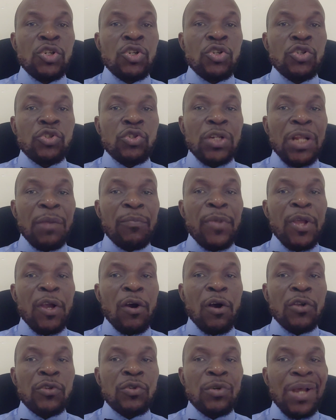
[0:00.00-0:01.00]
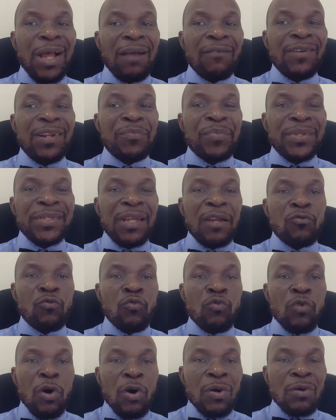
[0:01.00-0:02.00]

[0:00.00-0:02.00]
Students may also have limited work